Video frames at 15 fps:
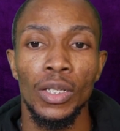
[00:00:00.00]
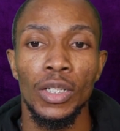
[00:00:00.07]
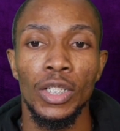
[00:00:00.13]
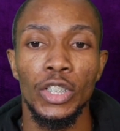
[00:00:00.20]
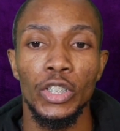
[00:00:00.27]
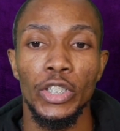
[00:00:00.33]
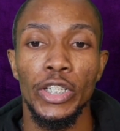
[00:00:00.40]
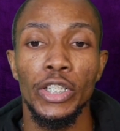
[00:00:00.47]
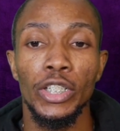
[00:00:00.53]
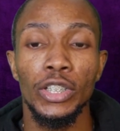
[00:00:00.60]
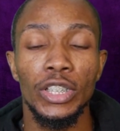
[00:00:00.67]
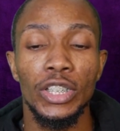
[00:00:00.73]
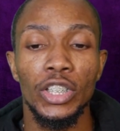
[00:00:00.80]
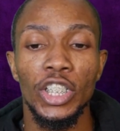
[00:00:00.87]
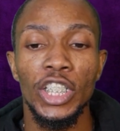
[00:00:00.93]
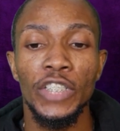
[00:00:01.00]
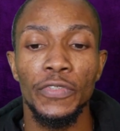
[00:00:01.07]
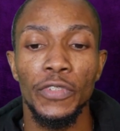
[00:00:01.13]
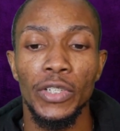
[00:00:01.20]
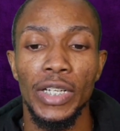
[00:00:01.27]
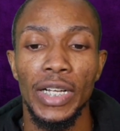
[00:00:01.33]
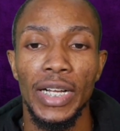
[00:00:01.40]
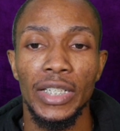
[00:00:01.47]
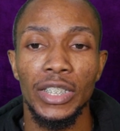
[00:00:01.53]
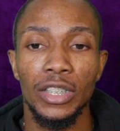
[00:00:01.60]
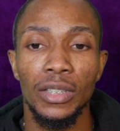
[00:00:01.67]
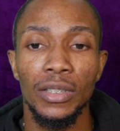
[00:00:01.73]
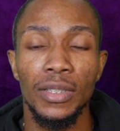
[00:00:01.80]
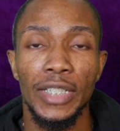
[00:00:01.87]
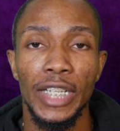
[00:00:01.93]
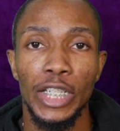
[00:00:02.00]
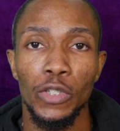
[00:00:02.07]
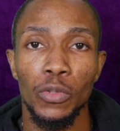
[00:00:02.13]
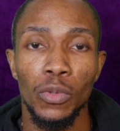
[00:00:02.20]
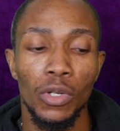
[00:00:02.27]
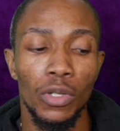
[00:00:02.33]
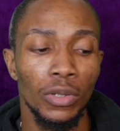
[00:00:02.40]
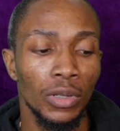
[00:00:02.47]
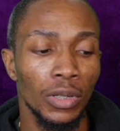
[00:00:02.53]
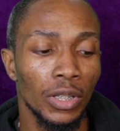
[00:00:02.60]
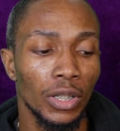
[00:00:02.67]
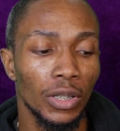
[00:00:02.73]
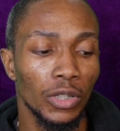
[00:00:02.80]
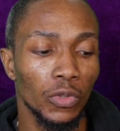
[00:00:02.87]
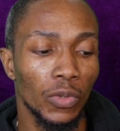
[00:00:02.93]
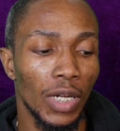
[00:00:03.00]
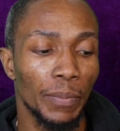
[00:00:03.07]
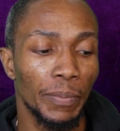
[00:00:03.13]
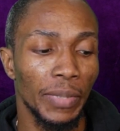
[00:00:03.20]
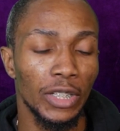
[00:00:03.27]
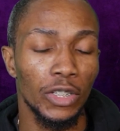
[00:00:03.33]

So you're going to search for the action that you want to happen.